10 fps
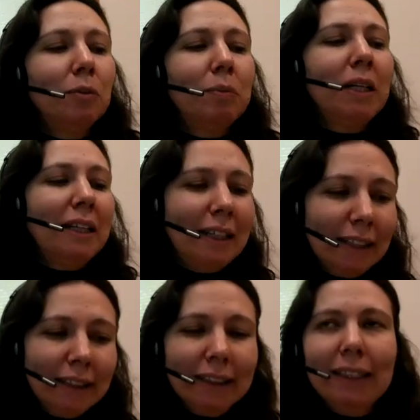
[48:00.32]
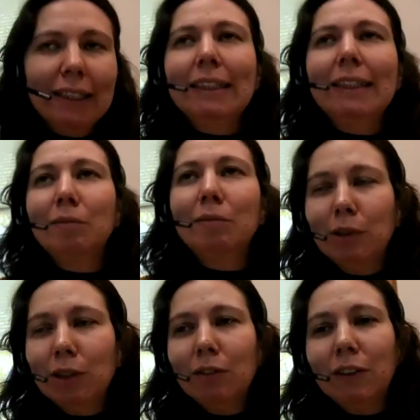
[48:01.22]
to be easier than
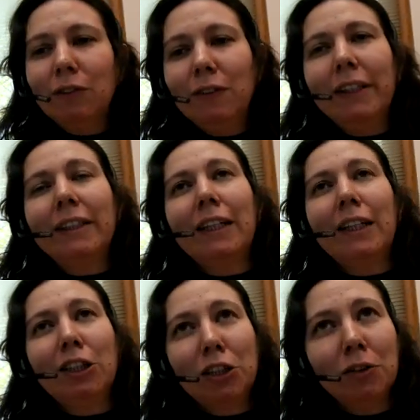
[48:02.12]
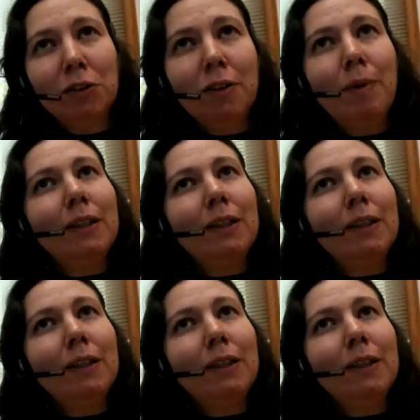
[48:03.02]
most of the things I showed you,